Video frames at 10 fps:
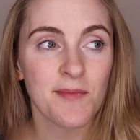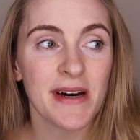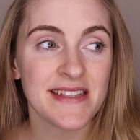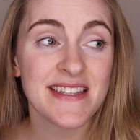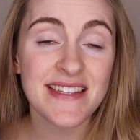
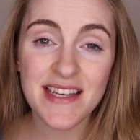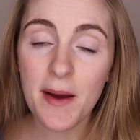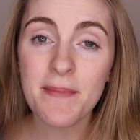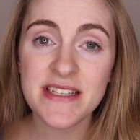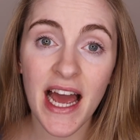But
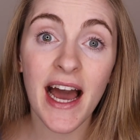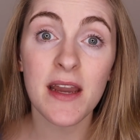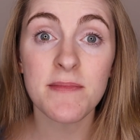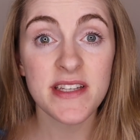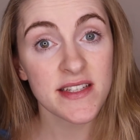some
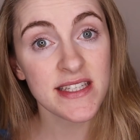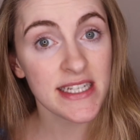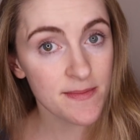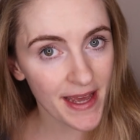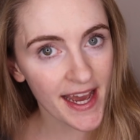time does
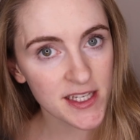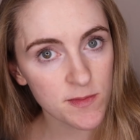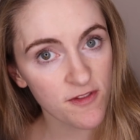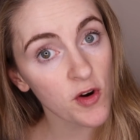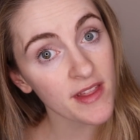need to pass
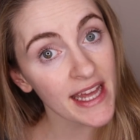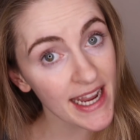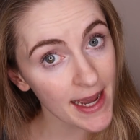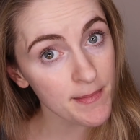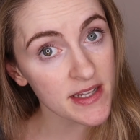before that
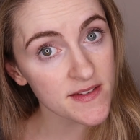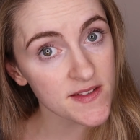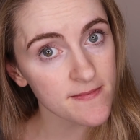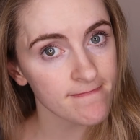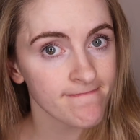
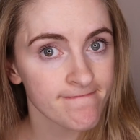happens.